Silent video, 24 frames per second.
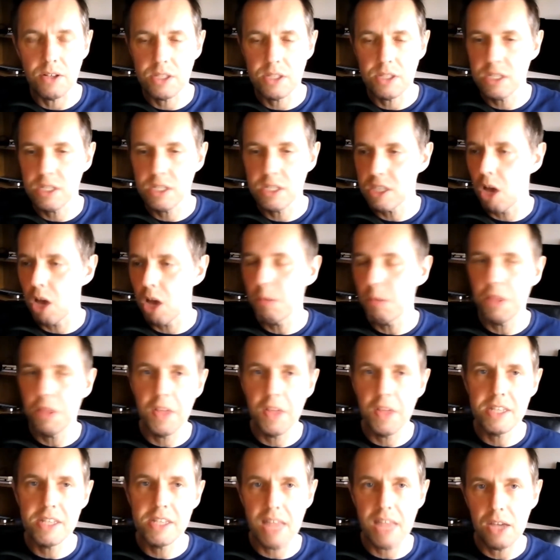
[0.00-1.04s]
There's so many
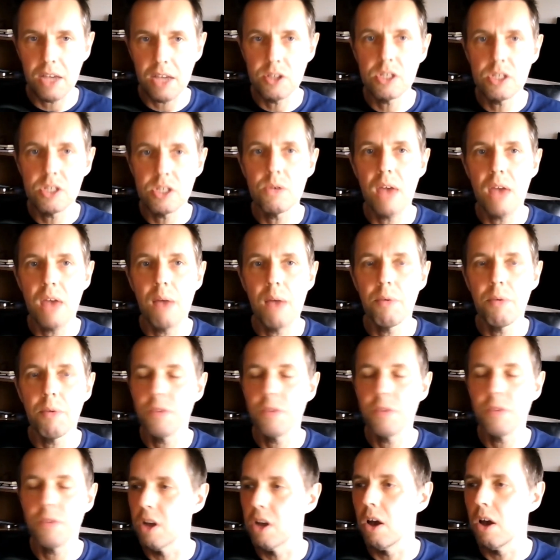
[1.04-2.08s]
things they could do now with the
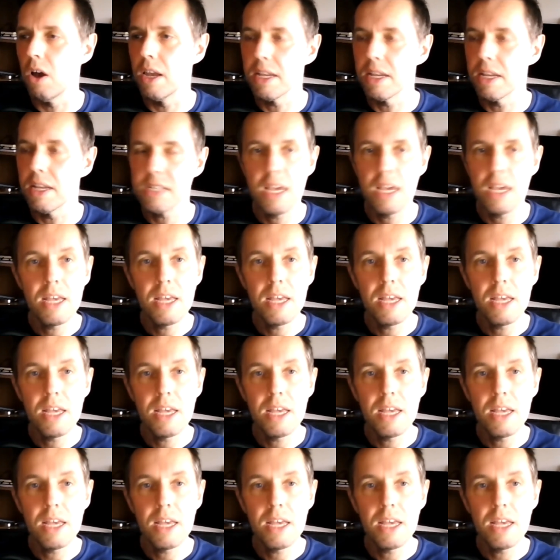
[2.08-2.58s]
Daleks